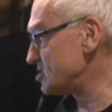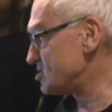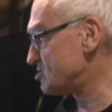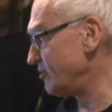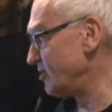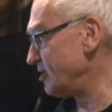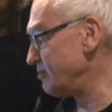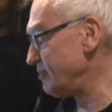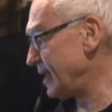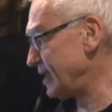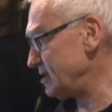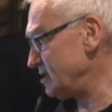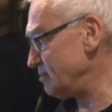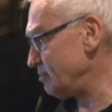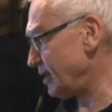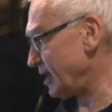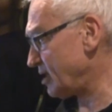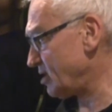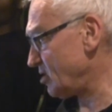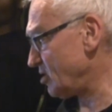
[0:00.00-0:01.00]
driven mainly
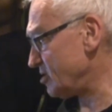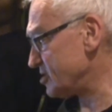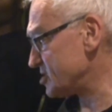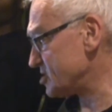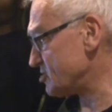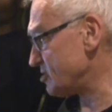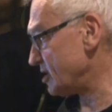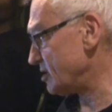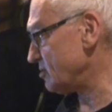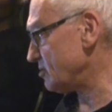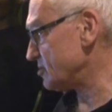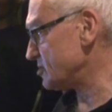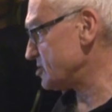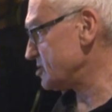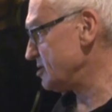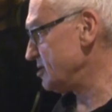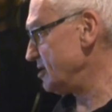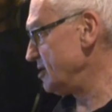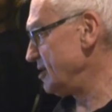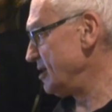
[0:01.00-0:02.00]
by class struggles.
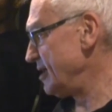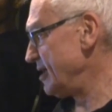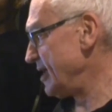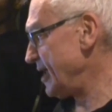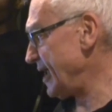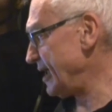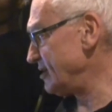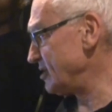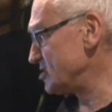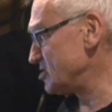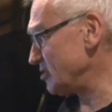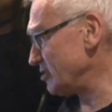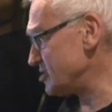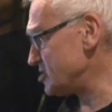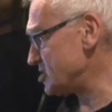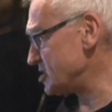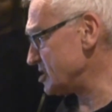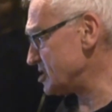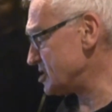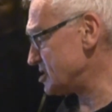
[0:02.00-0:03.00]
And it's not
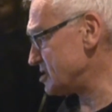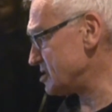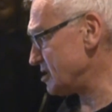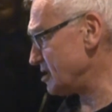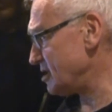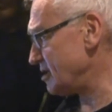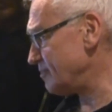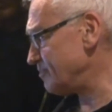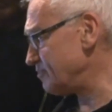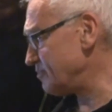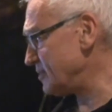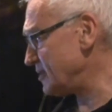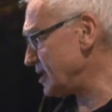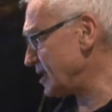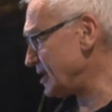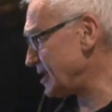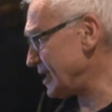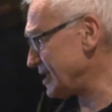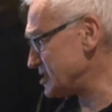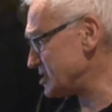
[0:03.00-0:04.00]
just
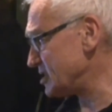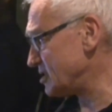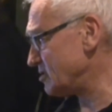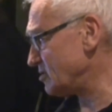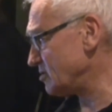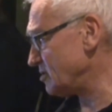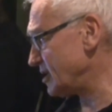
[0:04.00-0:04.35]
classical